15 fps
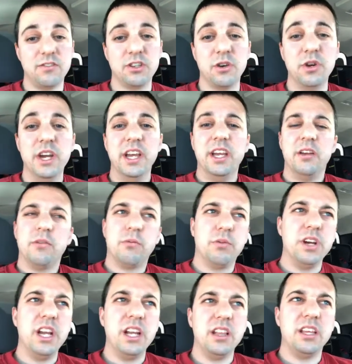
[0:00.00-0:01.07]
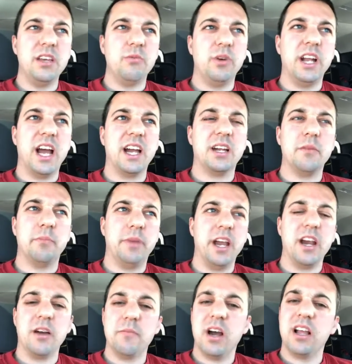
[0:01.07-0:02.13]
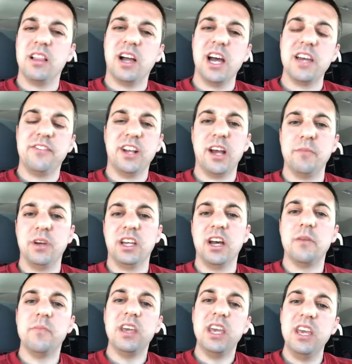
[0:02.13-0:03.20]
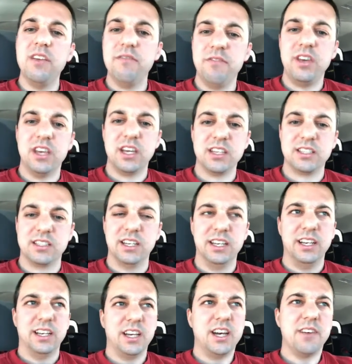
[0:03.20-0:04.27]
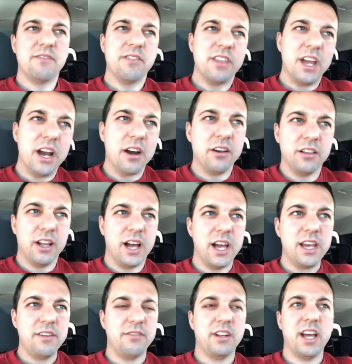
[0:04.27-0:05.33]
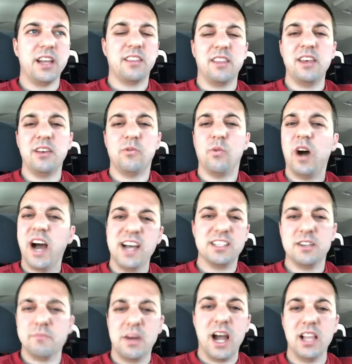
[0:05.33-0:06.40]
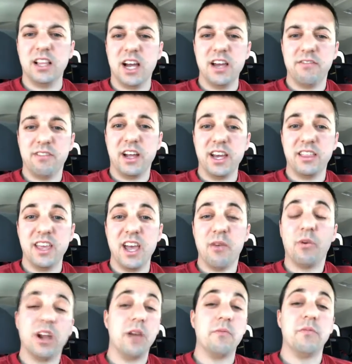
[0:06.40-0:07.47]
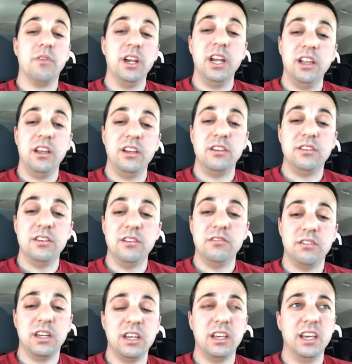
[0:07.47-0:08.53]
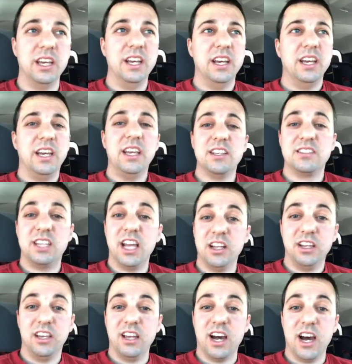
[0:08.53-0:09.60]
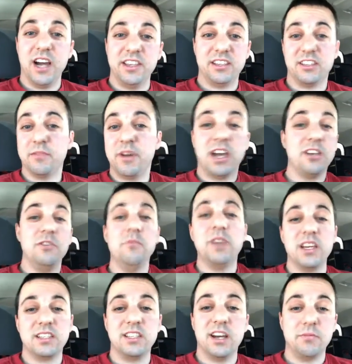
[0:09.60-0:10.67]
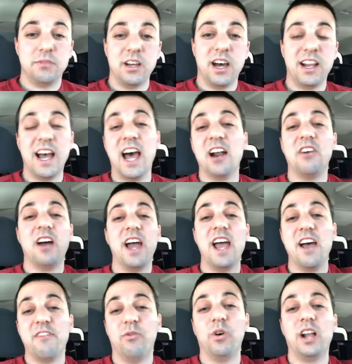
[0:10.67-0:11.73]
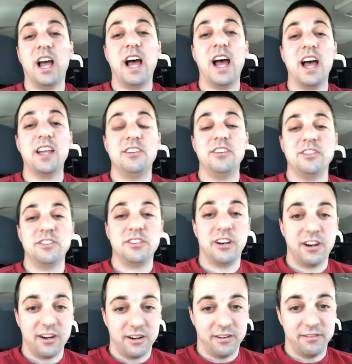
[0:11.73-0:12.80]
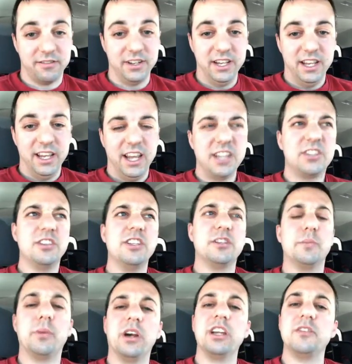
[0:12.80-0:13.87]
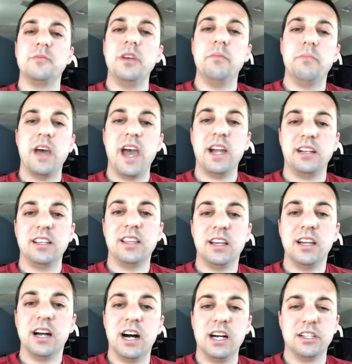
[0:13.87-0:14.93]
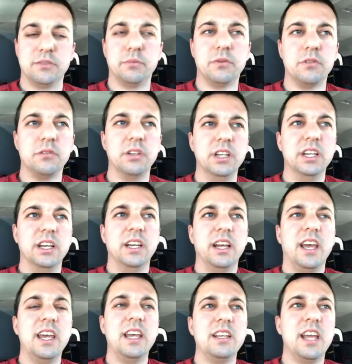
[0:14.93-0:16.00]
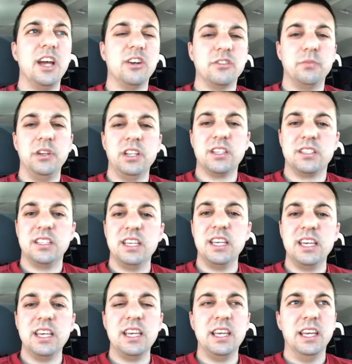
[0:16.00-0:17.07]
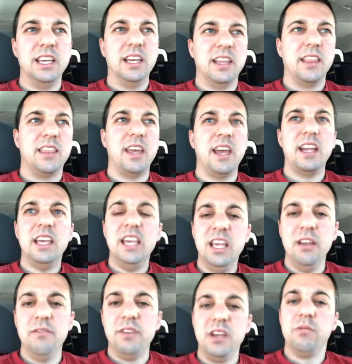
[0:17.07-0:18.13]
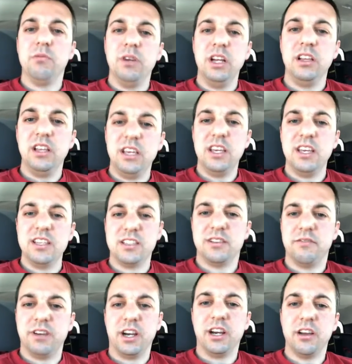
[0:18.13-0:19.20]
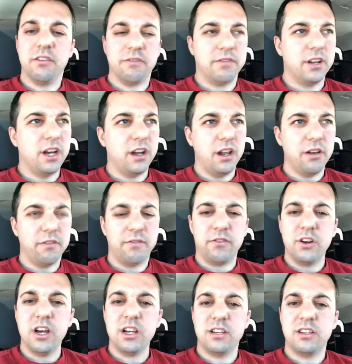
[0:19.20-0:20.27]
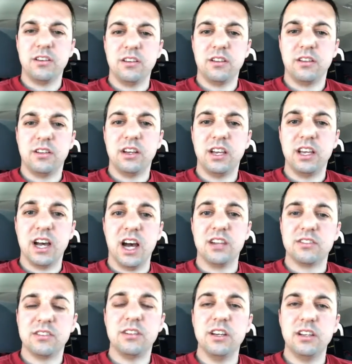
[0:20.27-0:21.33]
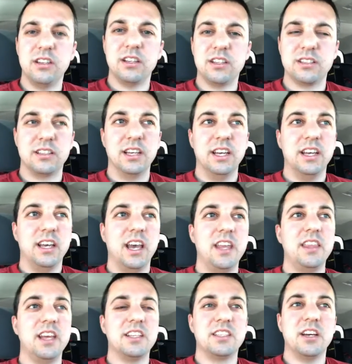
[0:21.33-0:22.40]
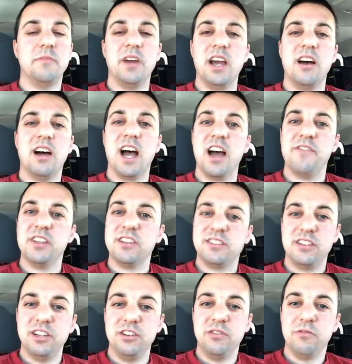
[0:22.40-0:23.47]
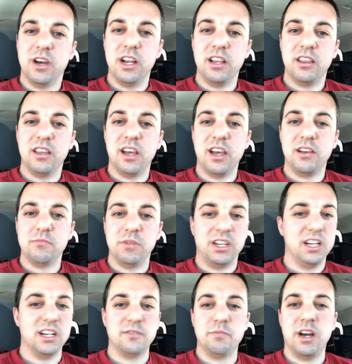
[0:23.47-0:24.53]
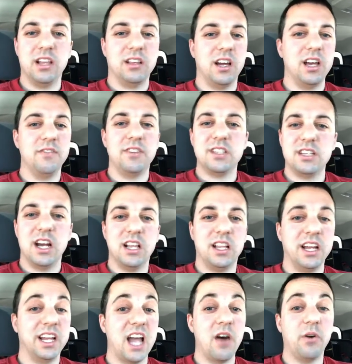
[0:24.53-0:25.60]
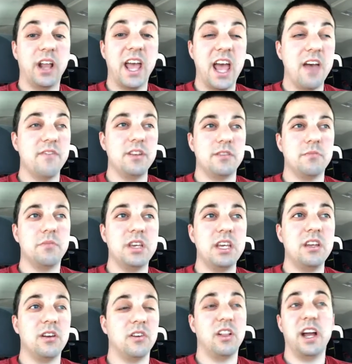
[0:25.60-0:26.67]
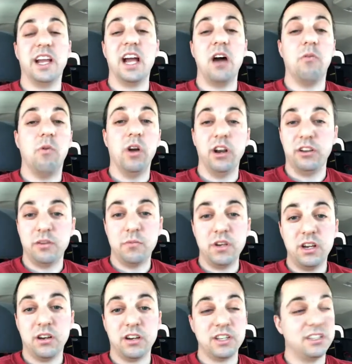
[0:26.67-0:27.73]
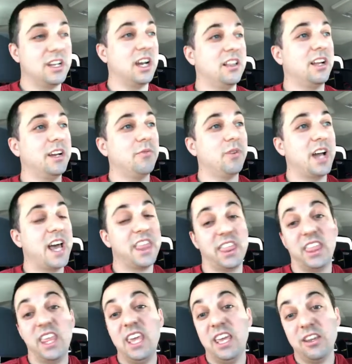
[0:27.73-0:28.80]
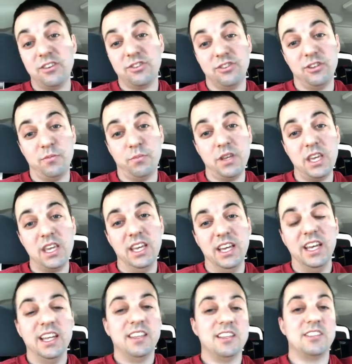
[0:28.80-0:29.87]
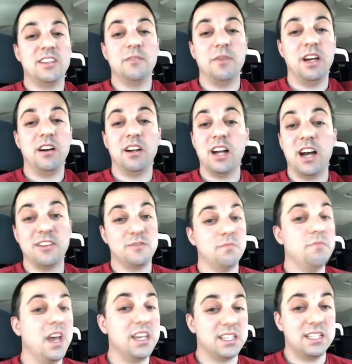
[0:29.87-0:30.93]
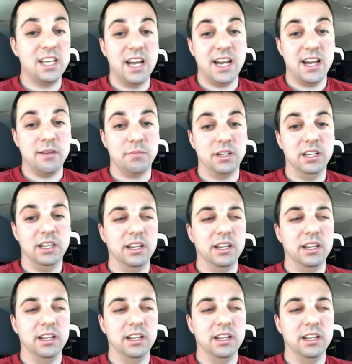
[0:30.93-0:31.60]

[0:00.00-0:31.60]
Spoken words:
So really, when I compare my life and I become envious of their life, and I think, why isn't my life like that? What I'm really doing is telling God that somehow you messed up, God. I don't have what I deserve. And so this brings me back to the gospel and helps me to see that envy really is a very affront to God's goodness, and that somehow I've insinuated that because my life is not like I would have it to be, or like I want it to be, or it's not like what I think it should be, that somehow God is messed up.